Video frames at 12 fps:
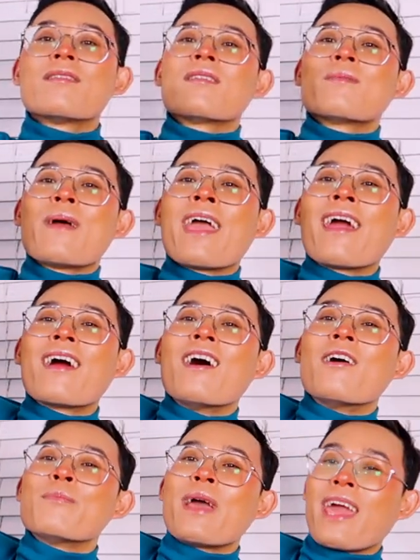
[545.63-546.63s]
this pair
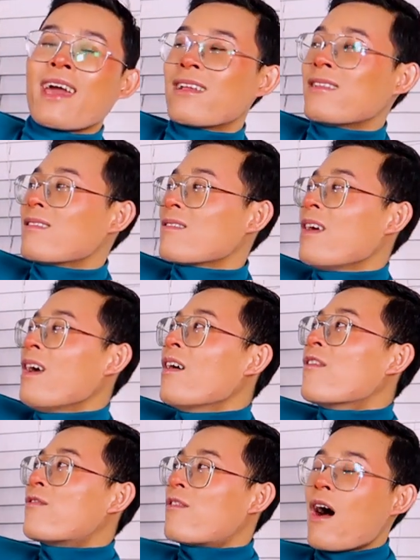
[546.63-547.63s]
of pants
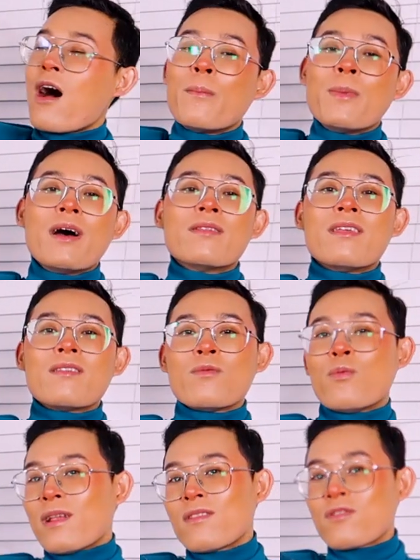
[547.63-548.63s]
from this
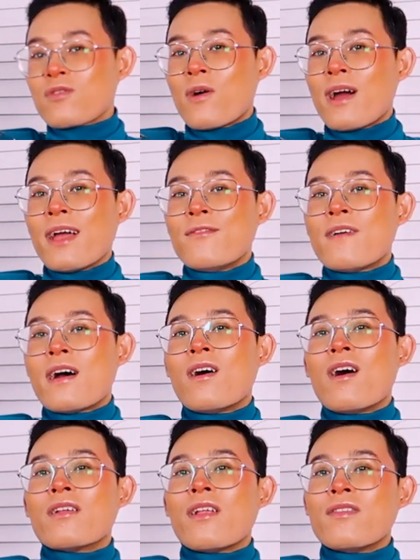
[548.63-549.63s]
one store I found
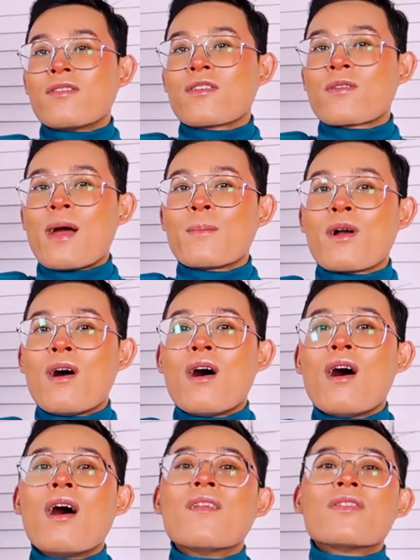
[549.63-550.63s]
on Instagram
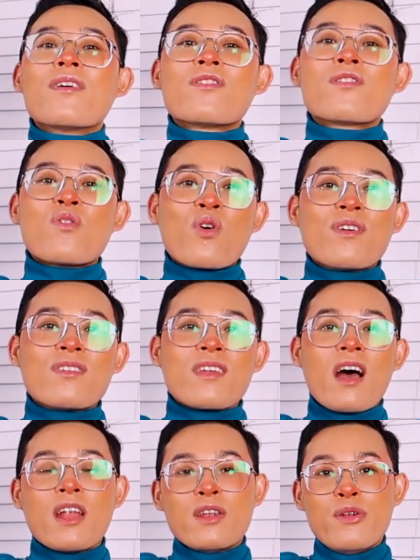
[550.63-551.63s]
called The Source
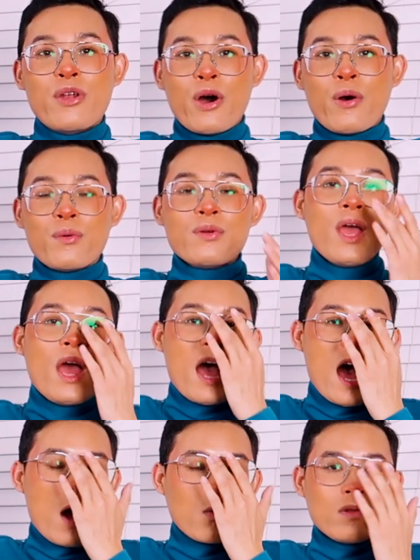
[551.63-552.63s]
Unknown.
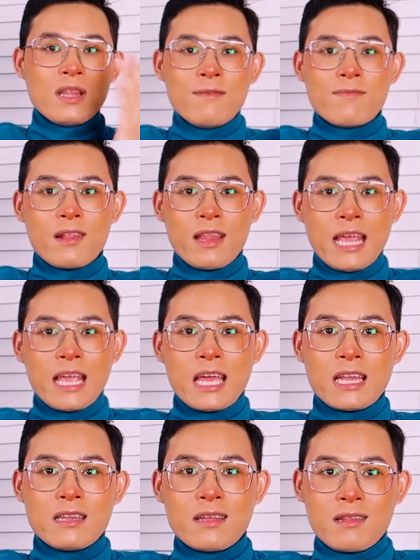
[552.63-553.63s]
I will leave the link
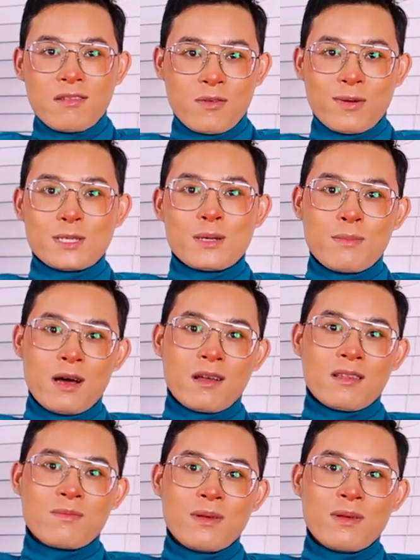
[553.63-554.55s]
in the description box